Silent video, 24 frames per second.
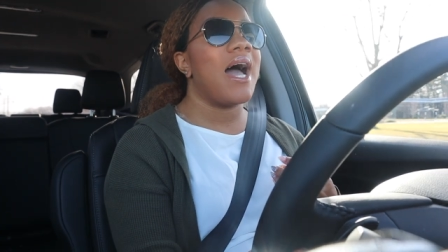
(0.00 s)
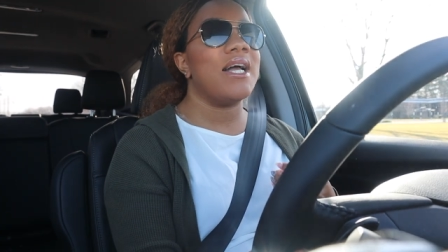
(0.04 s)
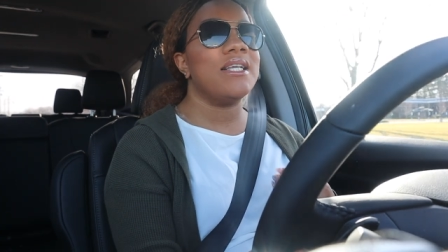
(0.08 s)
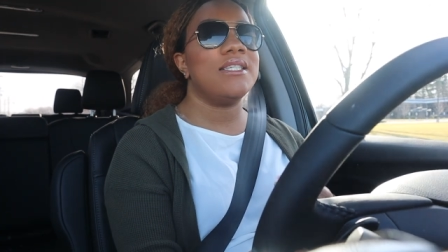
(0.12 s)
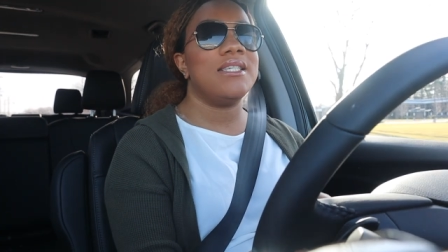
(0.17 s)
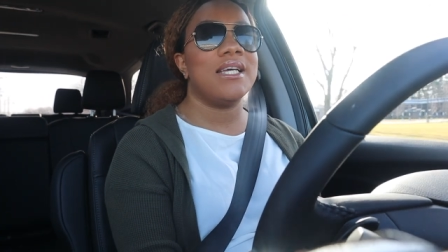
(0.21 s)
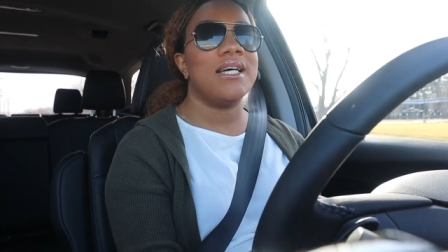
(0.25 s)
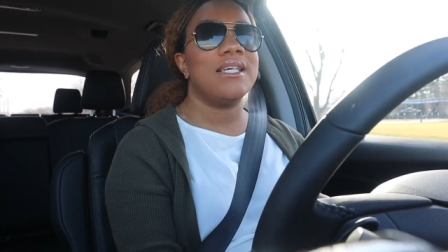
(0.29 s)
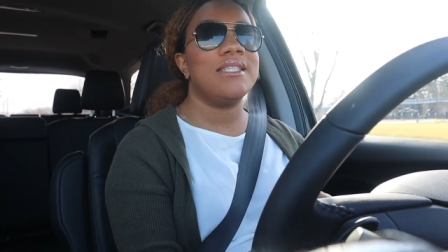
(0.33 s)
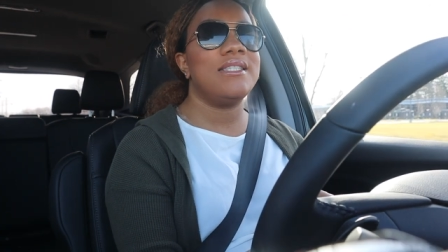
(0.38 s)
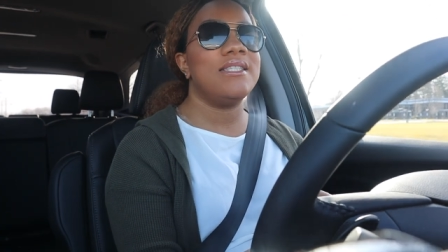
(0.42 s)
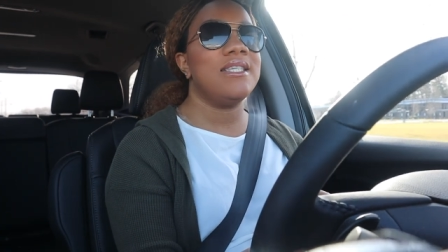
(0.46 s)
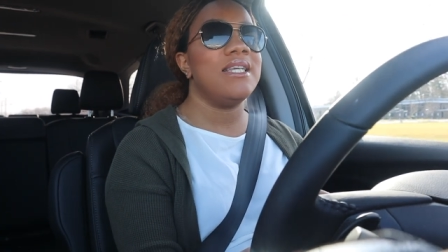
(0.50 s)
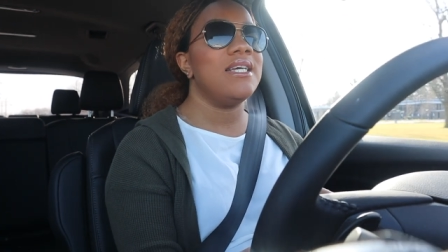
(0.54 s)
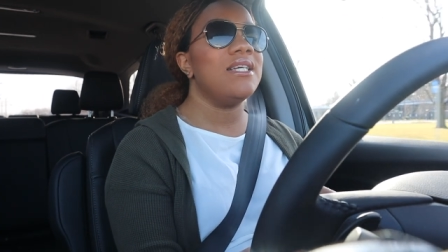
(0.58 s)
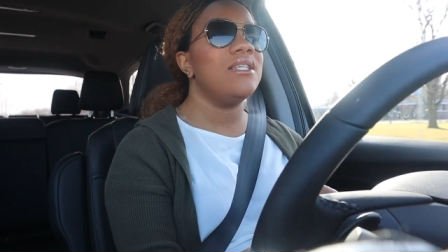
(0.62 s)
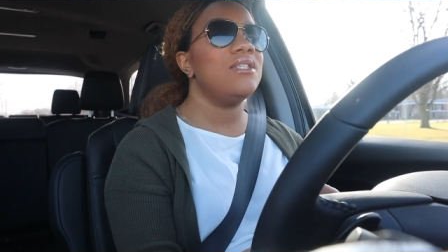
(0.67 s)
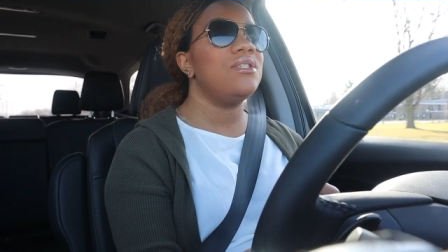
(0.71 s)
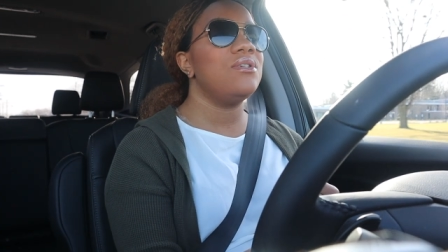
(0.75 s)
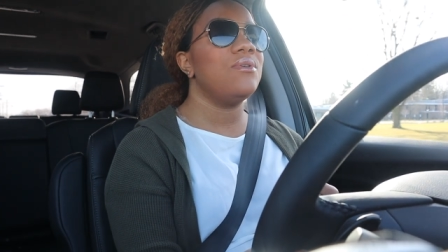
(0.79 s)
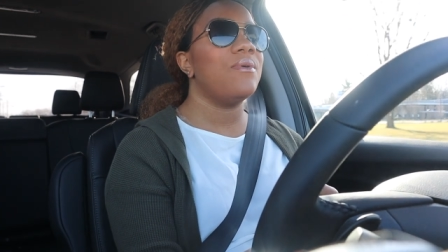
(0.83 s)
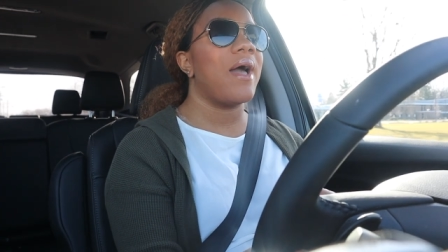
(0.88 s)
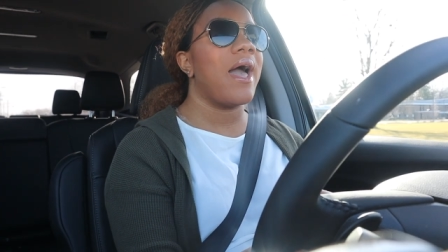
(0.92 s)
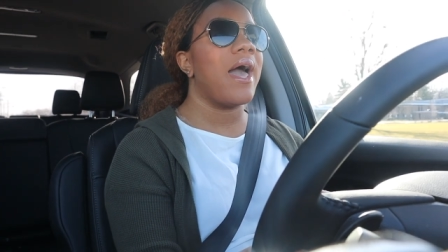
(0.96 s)
I just
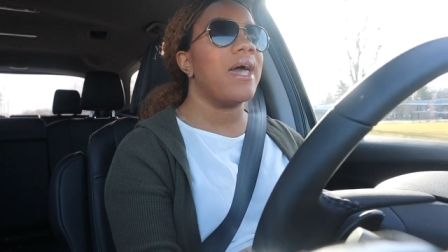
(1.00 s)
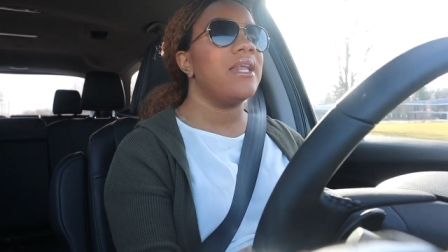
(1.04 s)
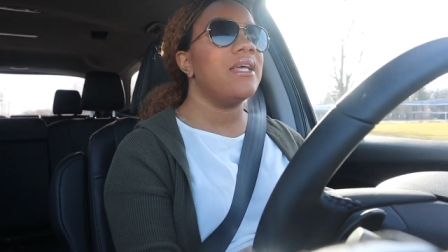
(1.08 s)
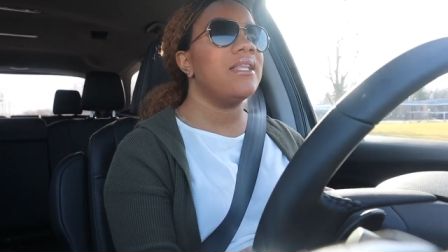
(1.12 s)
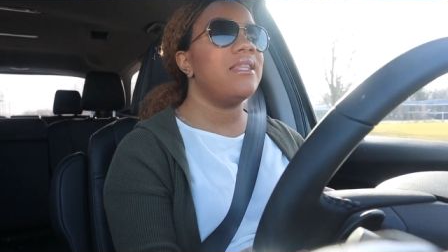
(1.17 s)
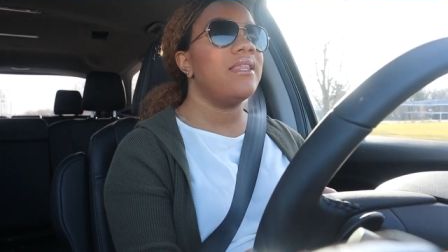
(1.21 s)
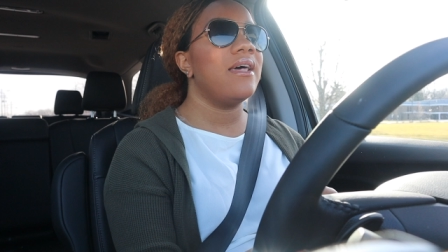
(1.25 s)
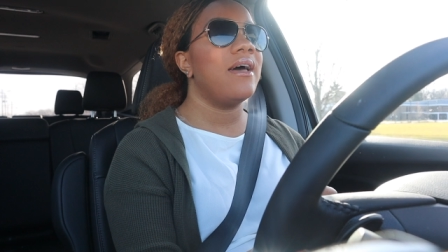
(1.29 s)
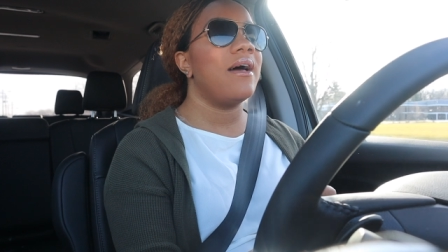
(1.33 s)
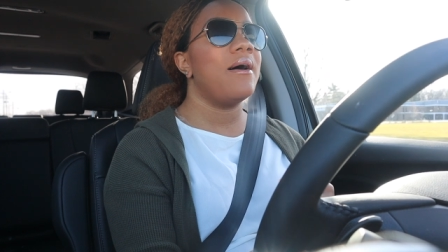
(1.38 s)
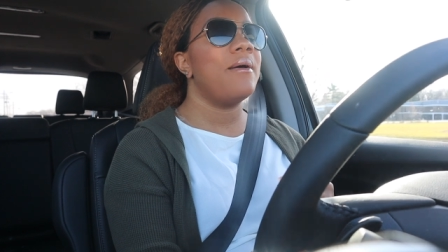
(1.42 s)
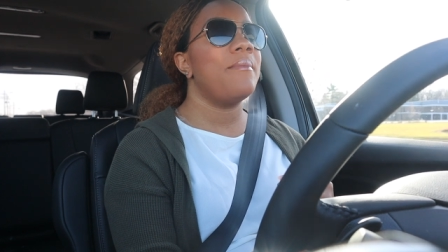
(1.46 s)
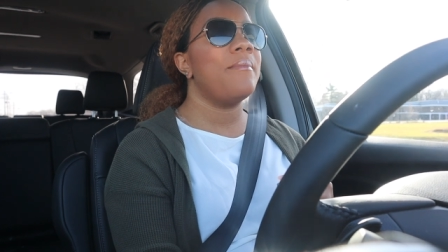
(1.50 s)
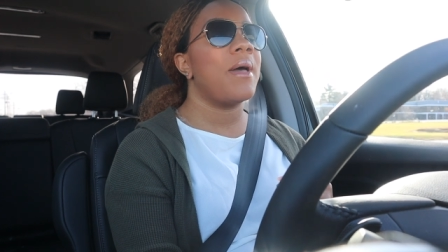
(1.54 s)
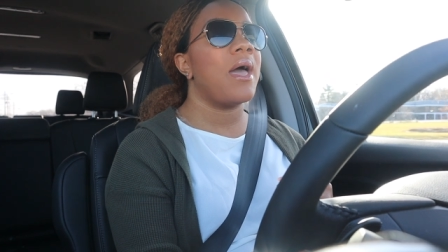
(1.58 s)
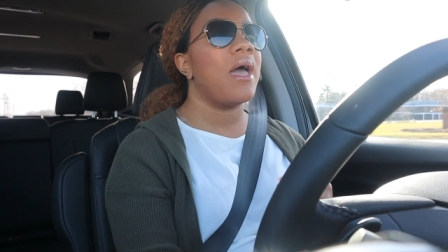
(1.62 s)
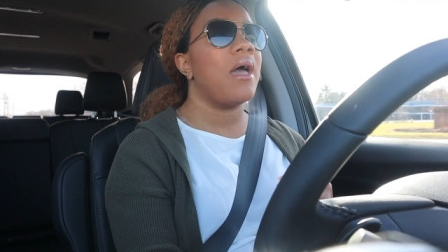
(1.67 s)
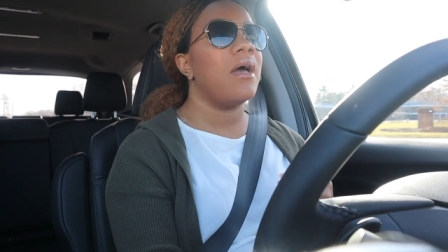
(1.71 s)
need to edit them